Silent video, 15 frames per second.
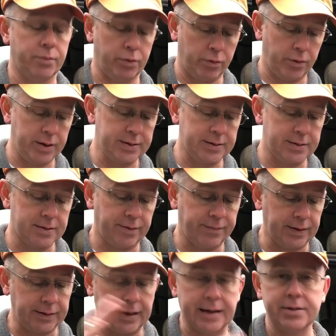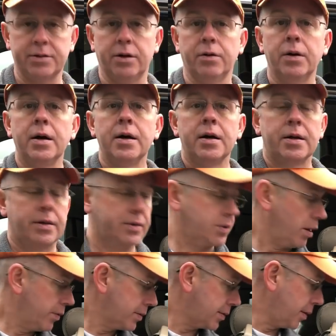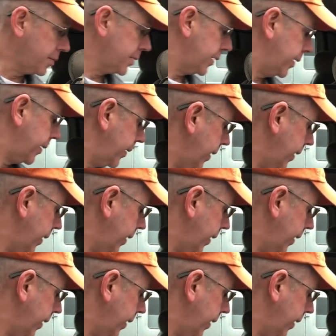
breweries and stuff like that. So this always comes in